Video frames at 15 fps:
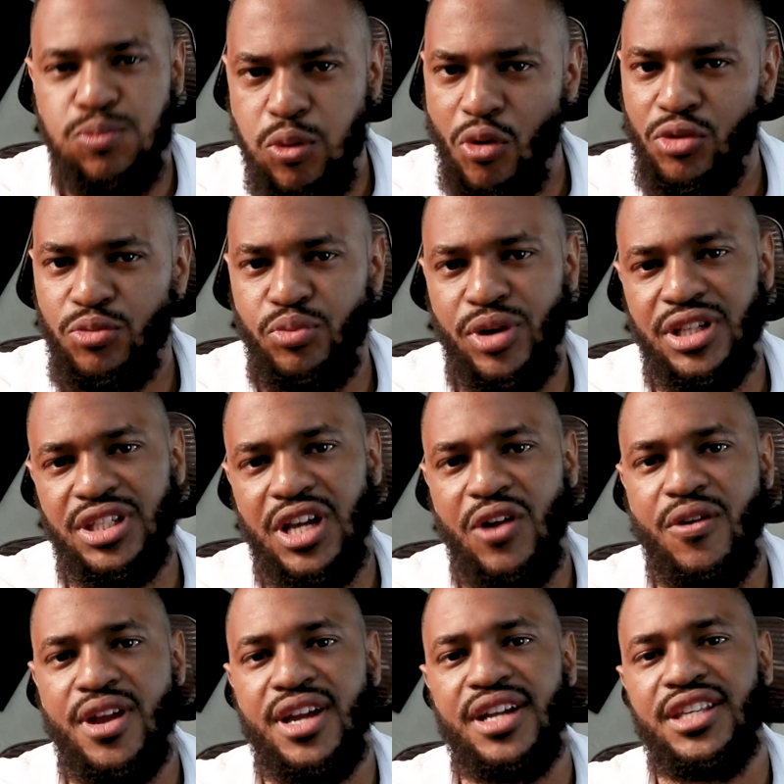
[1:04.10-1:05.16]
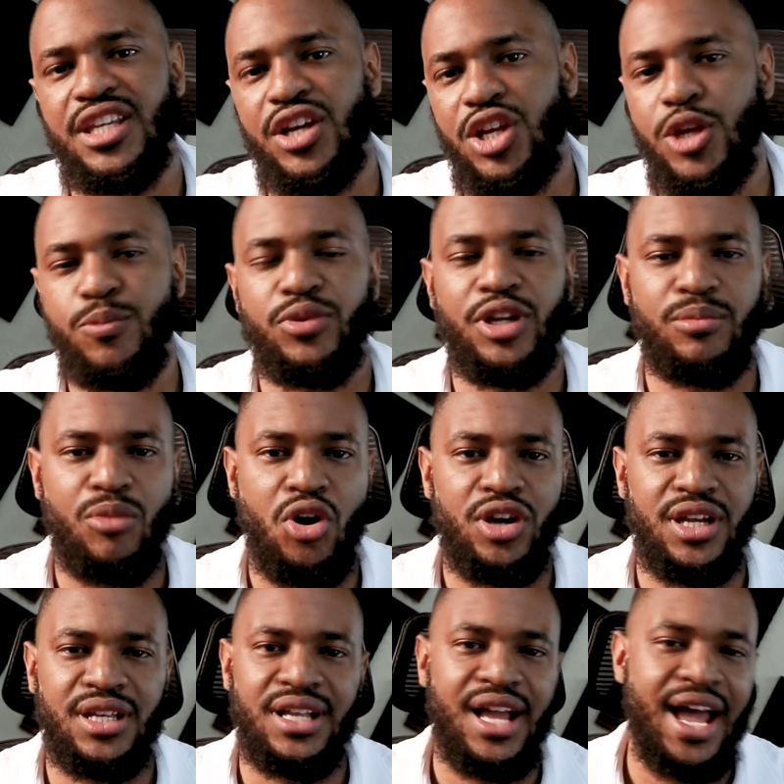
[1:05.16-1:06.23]
Port-au-Prince area near Hippolyte
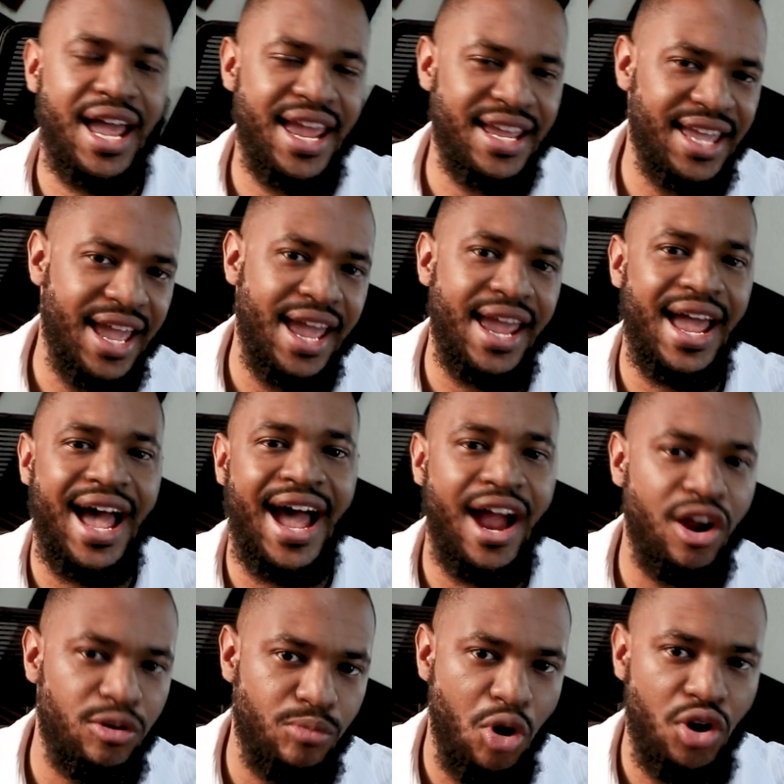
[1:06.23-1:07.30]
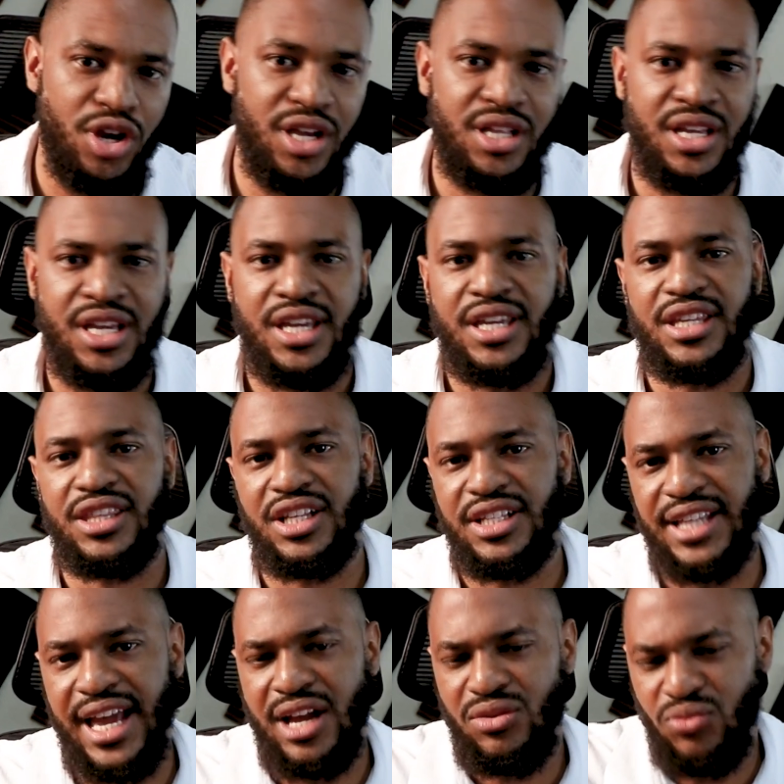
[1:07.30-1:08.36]
Market, aka Iron Market, in the
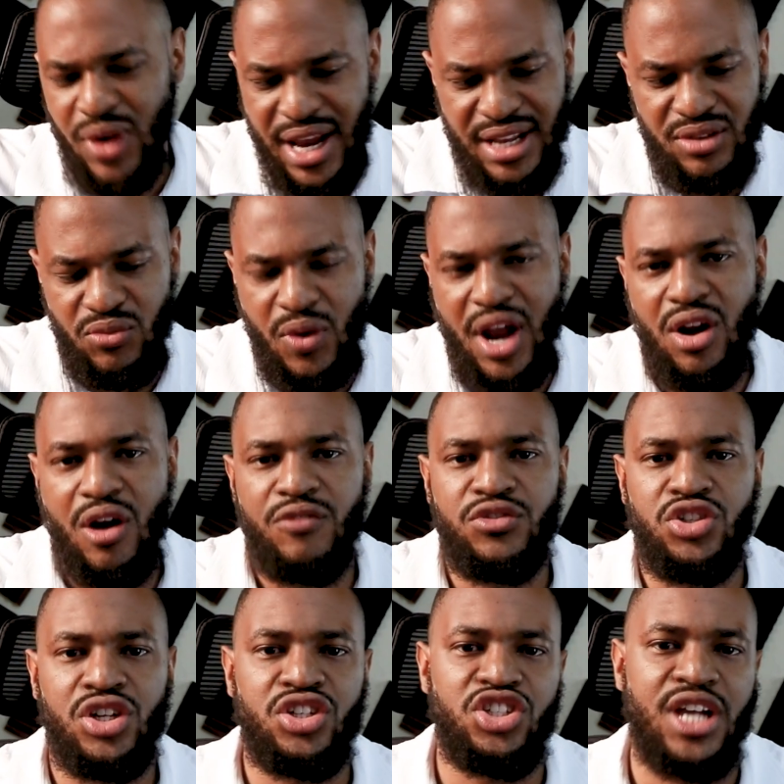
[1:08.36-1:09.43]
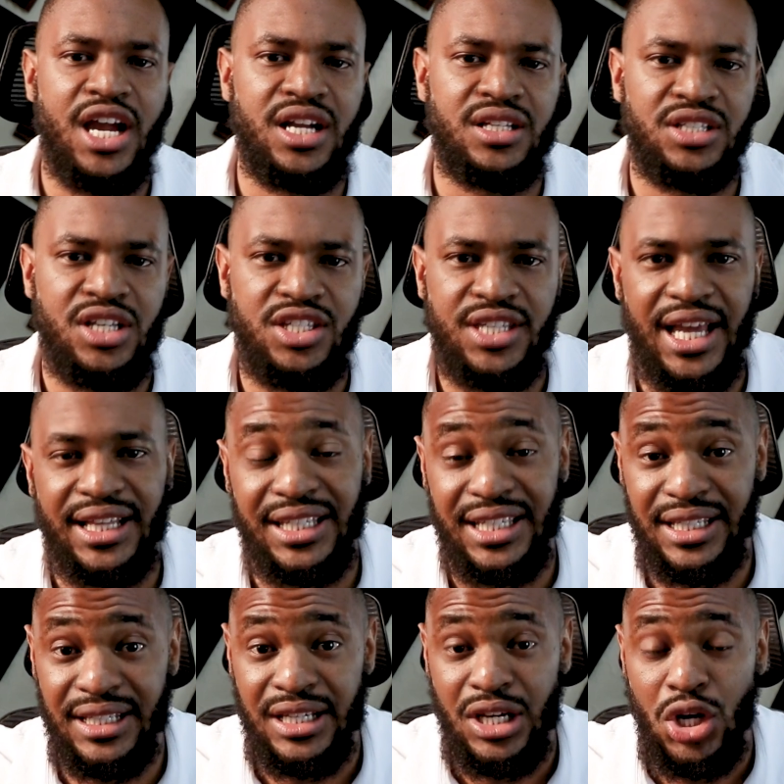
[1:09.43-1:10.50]
right off Jean-Jacques
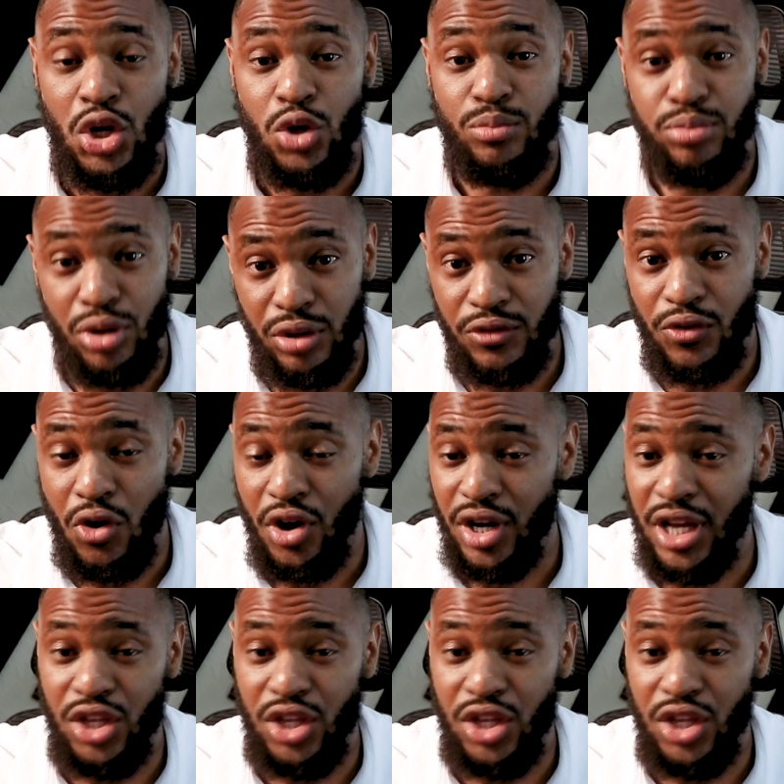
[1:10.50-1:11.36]
Dessalines Boulevard.